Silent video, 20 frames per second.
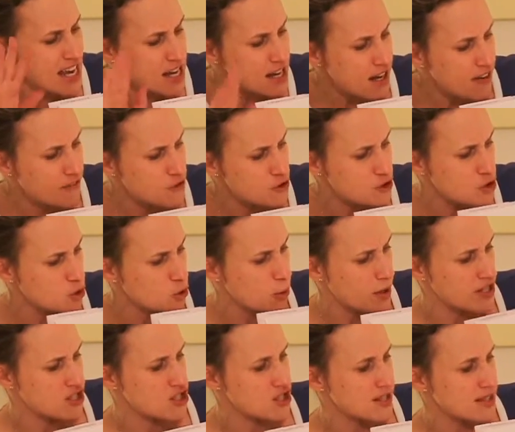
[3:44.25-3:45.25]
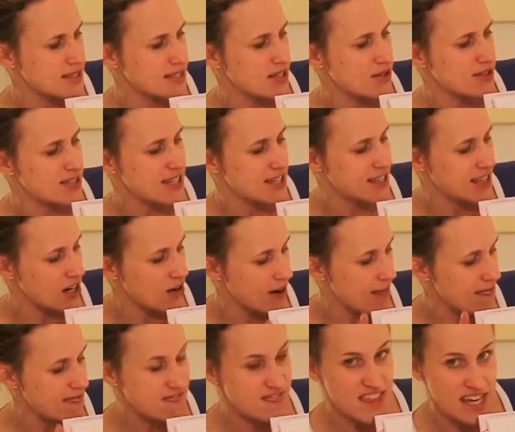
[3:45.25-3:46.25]
Enough with your questions. Now sit there
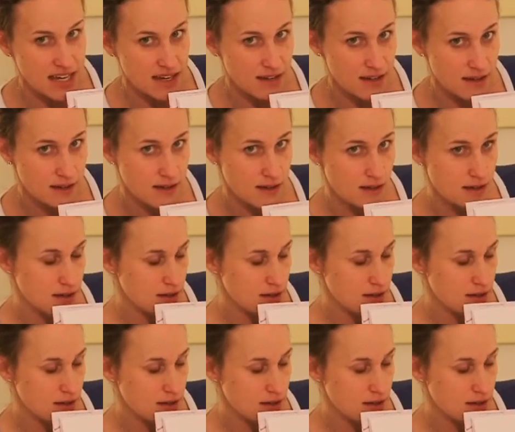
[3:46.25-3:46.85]
and think."